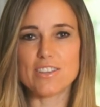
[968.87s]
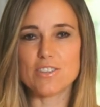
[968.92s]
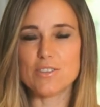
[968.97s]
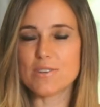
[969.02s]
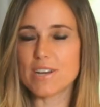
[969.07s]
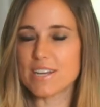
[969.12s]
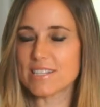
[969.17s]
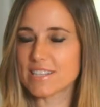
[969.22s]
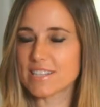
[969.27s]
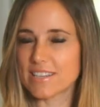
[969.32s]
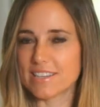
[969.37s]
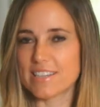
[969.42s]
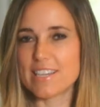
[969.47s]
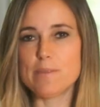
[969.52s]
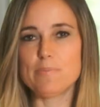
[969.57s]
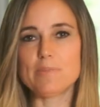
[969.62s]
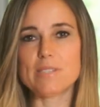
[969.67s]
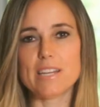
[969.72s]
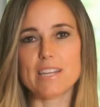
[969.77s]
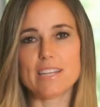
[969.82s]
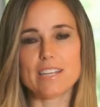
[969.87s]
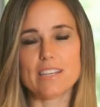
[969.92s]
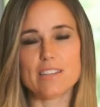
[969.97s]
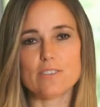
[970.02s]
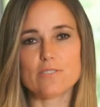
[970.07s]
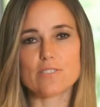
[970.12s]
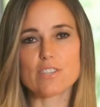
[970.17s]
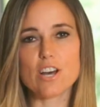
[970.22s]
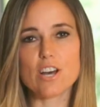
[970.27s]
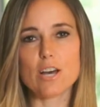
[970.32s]
you guys can keep sending in
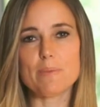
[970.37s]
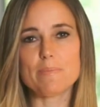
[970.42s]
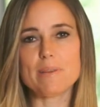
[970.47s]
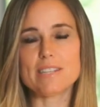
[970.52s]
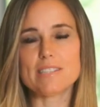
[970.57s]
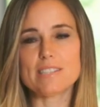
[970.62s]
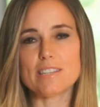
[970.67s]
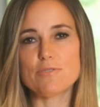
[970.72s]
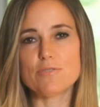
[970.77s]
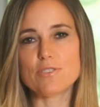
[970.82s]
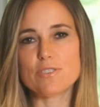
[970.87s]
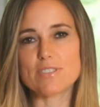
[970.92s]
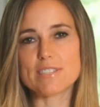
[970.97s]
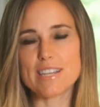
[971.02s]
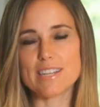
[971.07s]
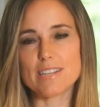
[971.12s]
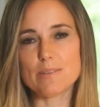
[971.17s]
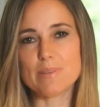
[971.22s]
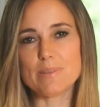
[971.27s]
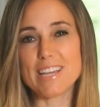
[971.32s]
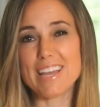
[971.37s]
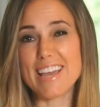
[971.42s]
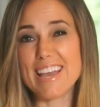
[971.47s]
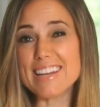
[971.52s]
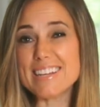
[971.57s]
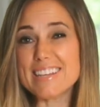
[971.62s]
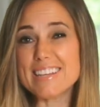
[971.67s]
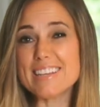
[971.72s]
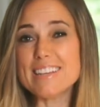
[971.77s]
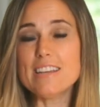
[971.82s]
those comments. If you're sending me
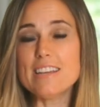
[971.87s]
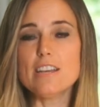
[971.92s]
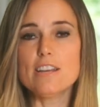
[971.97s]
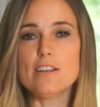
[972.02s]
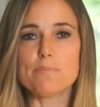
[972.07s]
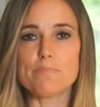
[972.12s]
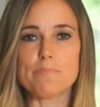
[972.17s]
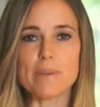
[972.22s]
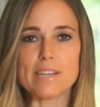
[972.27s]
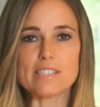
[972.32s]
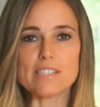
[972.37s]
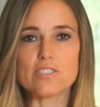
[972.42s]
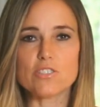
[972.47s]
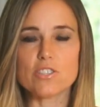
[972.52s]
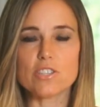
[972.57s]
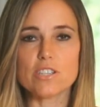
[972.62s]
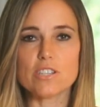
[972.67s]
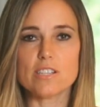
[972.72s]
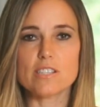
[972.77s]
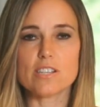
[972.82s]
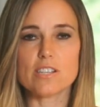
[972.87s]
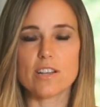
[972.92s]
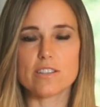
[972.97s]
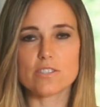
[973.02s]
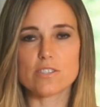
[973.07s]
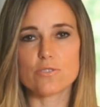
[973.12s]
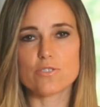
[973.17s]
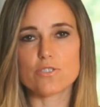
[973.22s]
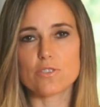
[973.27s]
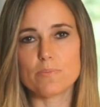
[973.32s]
any messages on
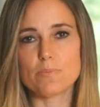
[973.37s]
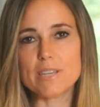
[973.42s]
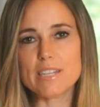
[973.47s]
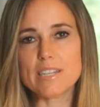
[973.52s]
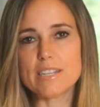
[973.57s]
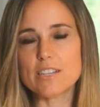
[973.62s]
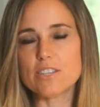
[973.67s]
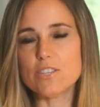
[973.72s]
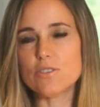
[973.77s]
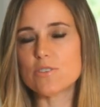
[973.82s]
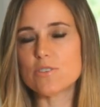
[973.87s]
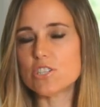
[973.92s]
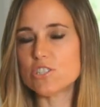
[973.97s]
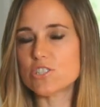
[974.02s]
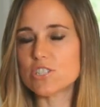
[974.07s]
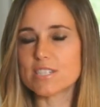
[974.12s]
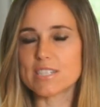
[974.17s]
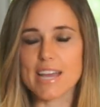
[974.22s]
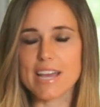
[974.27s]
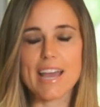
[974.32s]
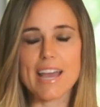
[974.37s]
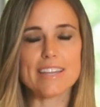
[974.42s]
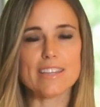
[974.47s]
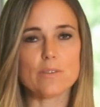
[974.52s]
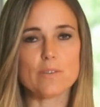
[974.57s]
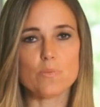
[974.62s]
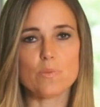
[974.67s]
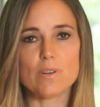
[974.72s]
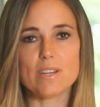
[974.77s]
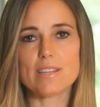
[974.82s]
social media, you can just tag
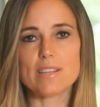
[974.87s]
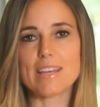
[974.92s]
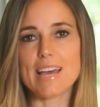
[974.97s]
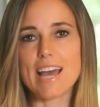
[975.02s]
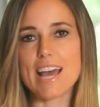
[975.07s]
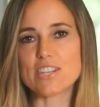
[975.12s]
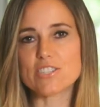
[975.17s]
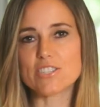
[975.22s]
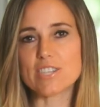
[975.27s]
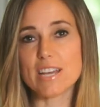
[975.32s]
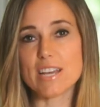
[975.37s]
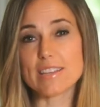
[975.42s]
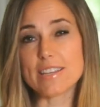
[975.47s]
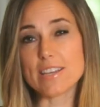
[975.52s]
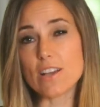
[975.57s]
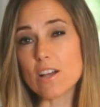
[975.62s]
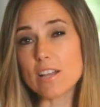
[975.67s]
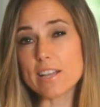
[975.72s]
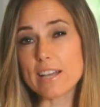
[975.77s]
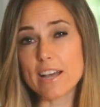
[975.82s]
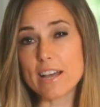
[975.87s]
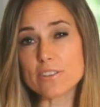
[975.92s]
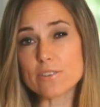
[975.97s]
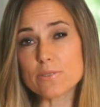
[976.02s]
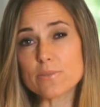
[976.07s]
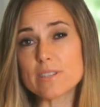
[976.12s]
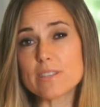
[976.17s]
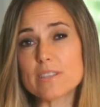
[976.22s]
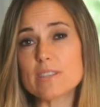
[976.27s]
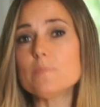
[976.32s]
them with hashtag the
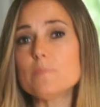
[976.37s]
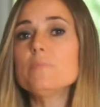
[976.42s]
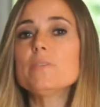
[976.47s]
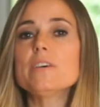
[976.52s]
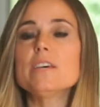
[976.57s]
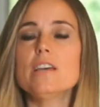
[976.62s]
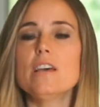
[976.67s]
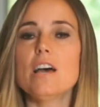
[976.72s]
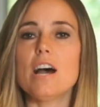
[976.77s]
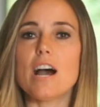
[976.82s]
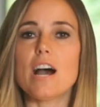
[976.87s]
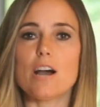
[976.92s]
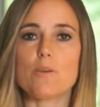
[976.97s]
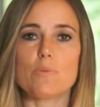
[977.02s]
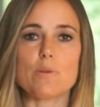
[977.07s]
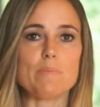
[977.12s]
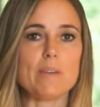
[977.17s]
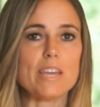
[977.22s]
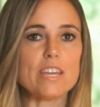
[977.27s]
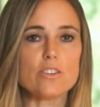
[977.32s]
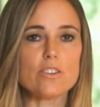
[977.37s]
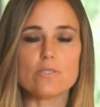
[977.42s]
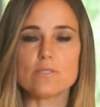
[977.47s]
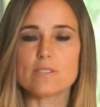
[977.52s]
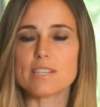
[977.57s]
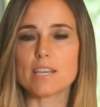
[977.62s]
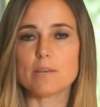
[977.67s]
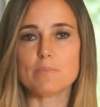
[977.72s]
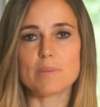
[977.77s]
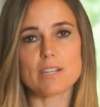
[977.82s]
algorithm. We may
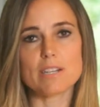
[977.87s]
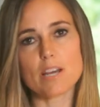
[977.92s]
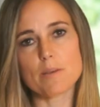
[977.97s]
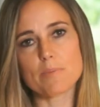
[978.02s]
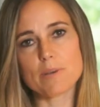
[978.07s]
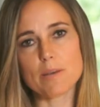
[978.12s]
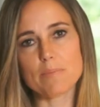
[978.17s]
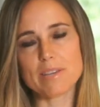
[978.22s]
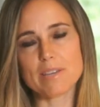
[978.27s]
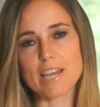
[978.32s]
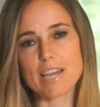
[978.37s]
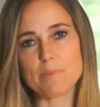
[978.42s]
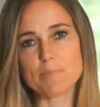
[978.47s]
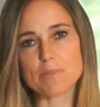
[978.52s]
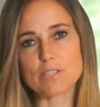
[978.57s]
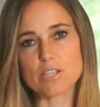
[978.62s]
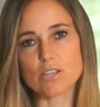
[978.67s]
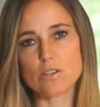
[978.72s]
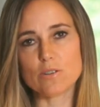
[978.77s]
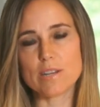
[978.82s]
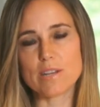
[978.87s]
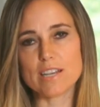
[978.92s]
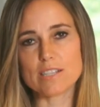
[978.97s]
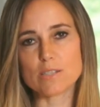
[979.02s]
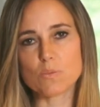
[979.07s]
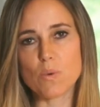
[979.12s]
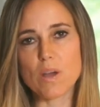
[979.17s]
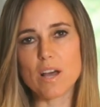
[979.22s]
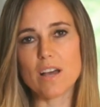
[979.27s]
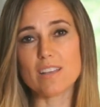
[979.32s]
use them in an upcoming episode
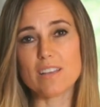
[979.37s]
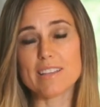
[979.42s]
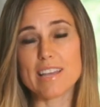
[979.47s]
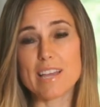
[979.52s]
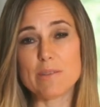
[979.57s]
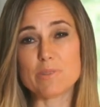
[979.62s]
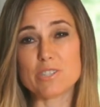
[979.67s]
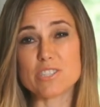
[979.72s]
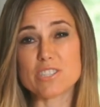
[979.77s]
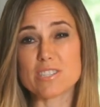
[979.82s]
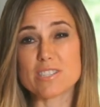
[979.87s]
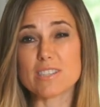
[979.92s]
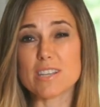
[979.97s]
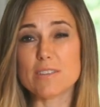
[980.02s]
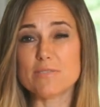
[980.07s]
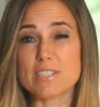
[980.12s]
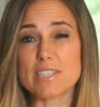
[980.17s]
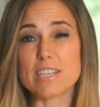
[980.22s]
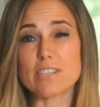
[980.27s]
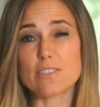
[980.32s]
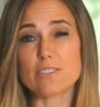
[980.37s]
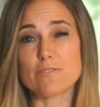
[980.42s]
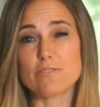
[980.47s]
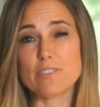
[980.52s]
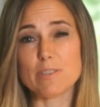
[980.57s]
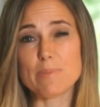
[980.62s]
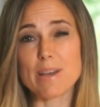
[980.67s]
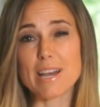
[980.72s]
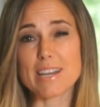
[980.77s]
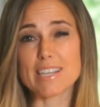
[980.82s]
as well, and would just love to get your
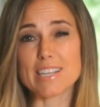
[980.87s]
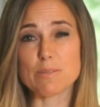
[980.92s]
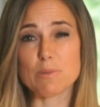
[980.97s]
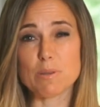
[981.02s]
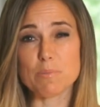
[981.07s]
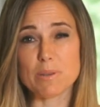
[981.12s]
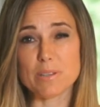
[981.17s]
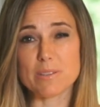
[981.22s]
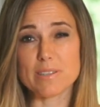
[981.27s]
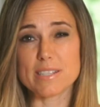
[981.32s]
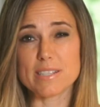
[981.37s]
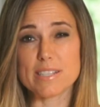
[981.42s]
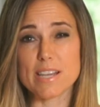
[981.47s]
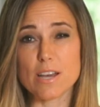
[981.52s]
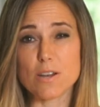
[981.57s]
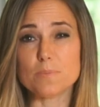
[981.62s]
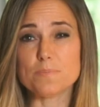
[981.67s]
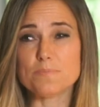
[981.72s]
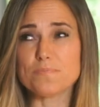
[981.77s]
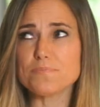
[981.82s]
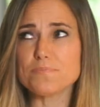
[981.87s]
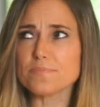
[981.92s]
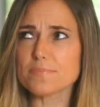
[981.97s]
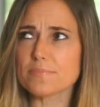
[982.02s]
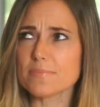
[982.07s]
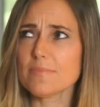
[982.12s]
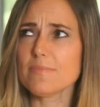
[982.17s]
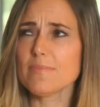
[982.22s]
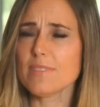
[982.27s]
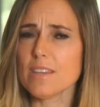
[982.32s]
feedback as we build this out.
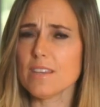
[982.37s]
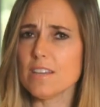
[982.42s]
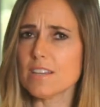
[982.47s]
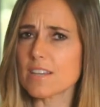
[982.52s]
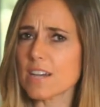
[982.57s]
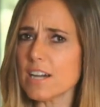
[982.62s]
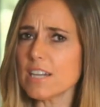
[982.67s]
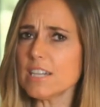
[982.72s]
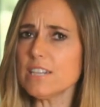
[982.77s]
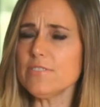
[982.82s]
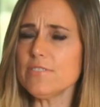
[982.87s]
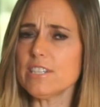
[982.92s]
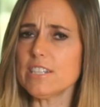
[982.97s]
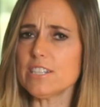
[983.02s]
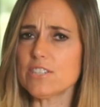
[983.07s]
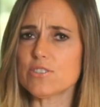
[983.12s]
Kind of an